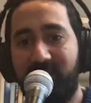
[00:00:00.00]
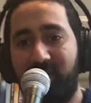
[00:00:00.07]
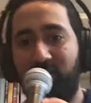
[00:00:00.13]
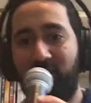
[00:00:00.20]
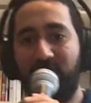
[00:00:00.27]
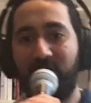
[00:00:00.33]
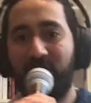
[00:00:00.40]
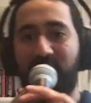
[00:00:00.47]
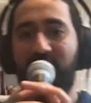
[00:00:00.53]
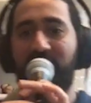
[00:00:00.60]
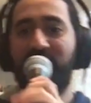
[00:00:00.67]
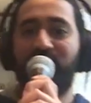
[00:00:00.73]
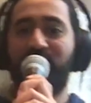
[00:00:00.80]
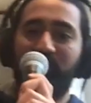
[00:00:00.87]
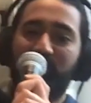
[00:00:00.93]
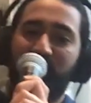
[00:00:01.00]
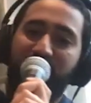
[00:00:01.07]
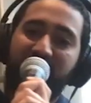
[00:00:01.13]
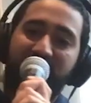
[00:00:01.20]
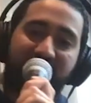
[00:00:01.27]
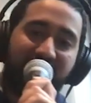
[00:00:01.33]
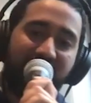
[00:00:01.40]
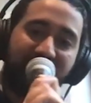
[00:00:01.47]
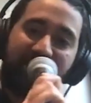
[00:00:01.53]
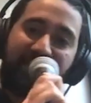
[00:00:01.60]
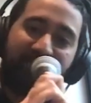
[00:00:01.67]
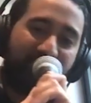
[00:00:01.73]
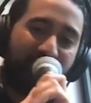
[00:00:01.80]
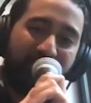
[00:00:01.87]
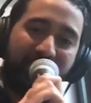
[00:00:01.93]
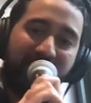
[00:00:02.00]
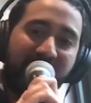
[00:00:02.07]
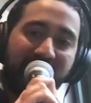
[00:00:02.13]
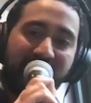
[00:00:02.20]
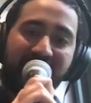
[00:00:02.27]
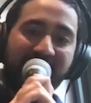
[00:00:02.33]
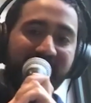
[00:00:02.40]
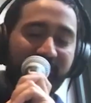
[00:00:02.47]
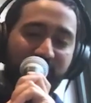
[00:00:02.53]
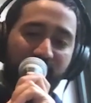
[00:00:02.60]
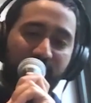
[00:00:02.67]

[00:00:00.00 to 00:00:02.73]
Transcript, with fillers: on social media everywhere. The